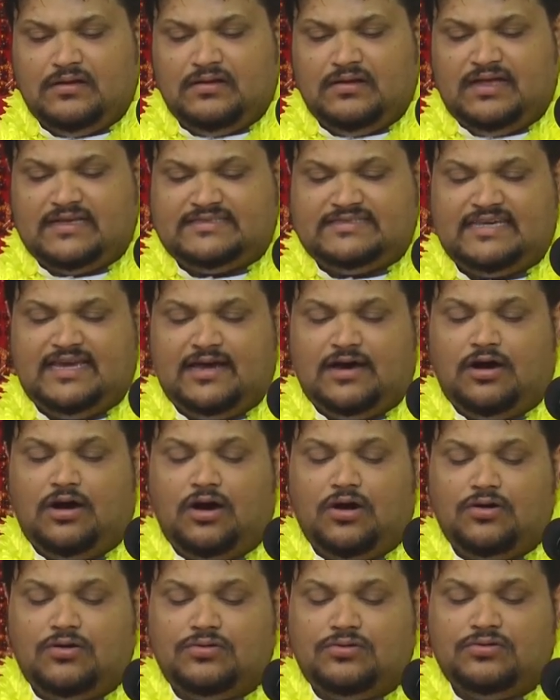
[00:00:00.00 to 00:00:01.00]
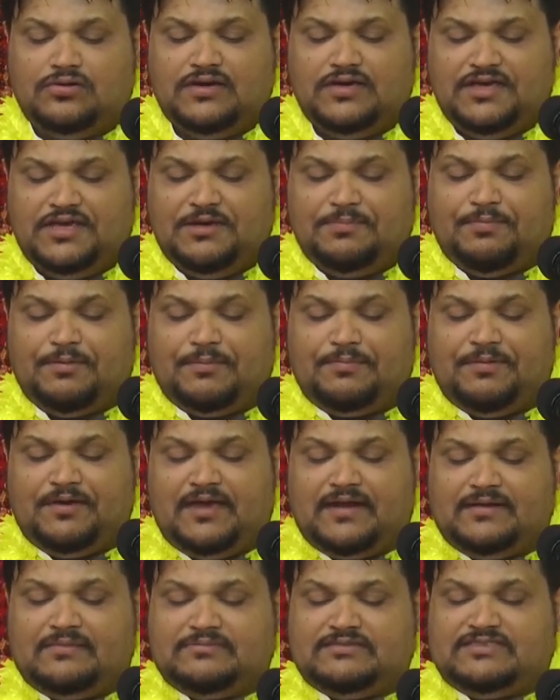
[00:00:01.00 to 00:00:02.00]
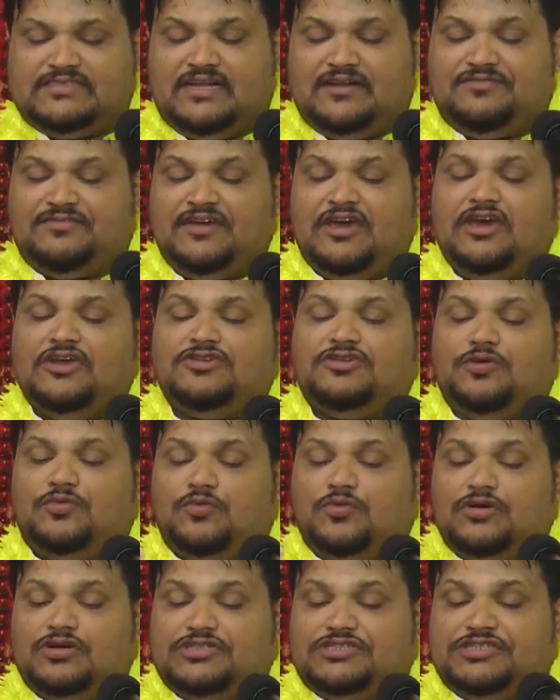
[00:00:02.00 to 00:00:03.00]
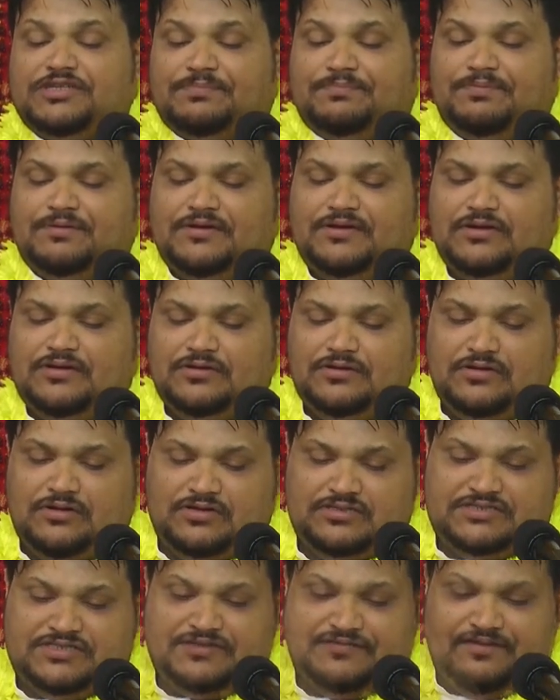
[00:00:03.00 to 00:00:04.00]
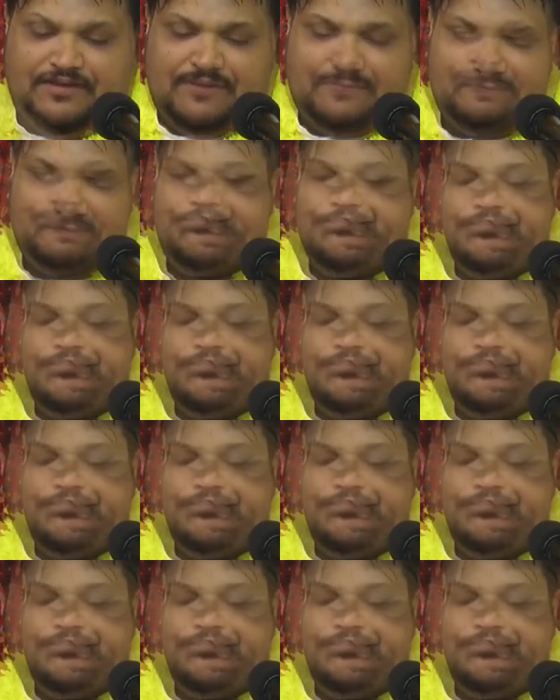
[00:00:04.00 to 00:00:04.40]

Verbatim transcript: Let's hear how he prepared himself to worship Lord Shiva.